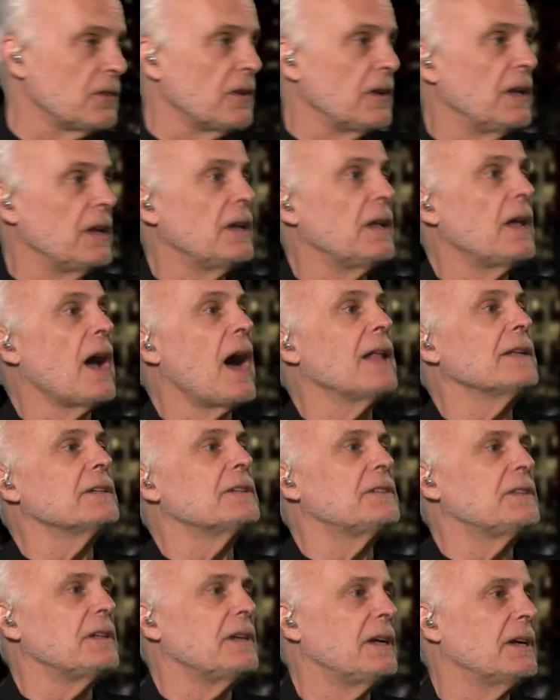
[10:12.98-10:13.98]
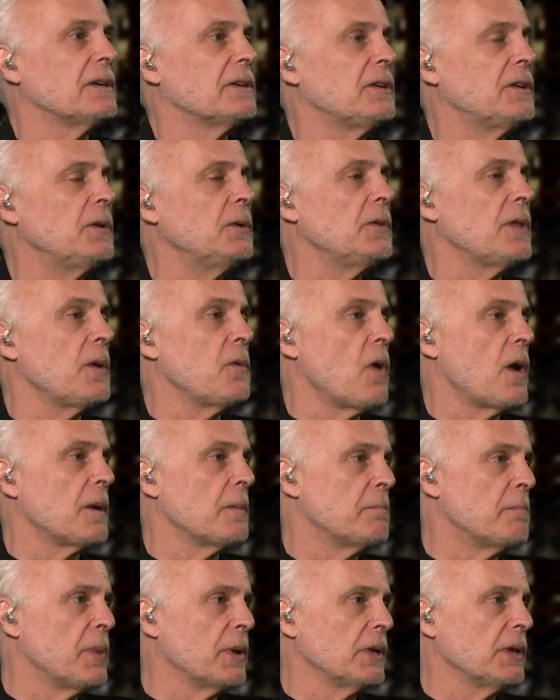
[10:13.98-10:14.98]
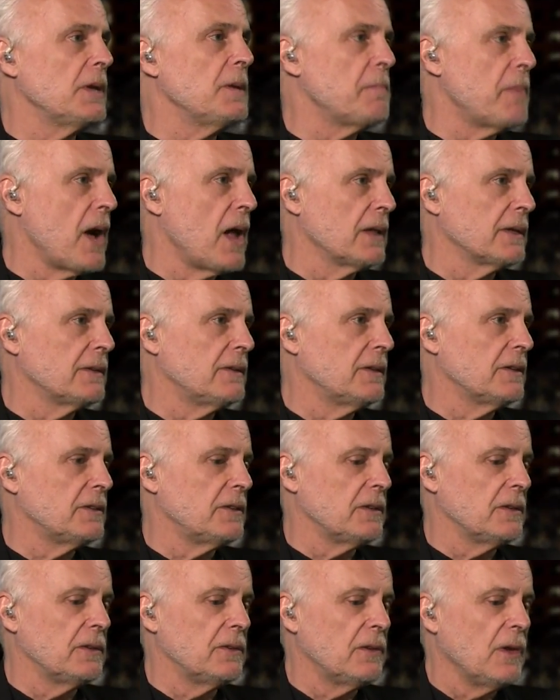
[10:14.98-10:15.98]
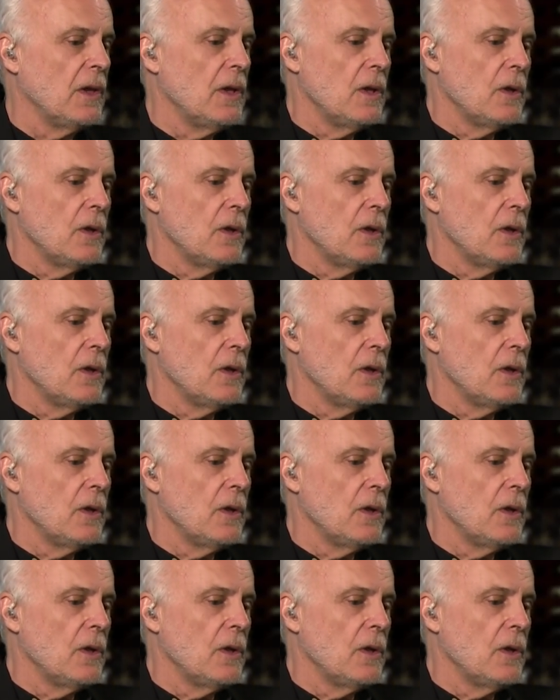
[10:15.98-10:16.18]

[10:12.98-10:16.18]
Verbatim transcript: an ideology here too. They want to bully politicians